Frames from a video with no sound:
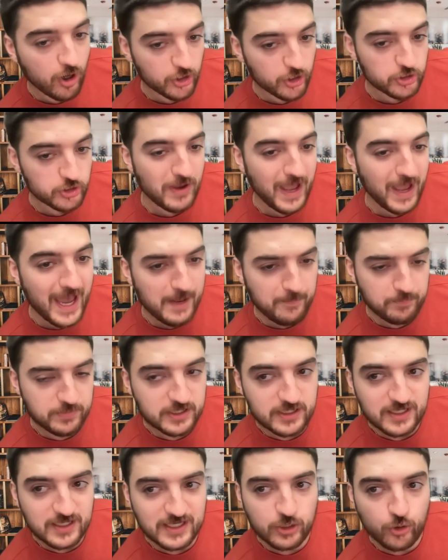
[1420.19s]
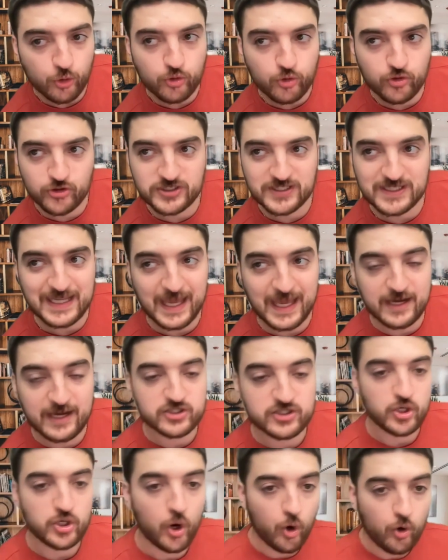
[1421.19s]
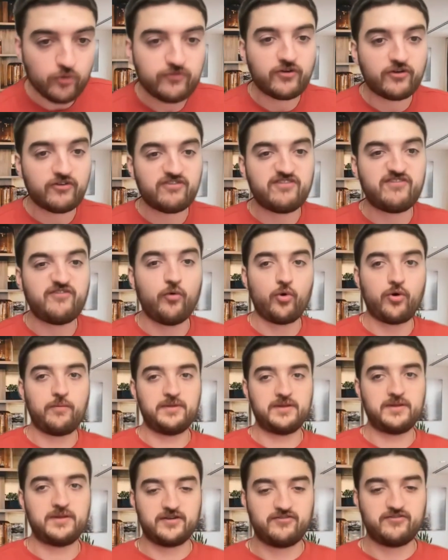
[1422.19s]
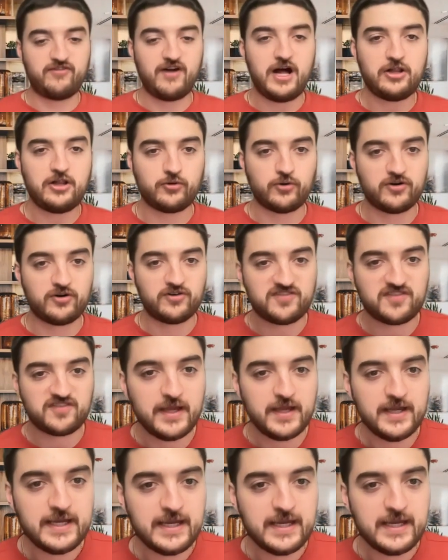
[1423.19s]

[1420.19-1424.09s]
Are You Happy in order to get it to over 4 million followers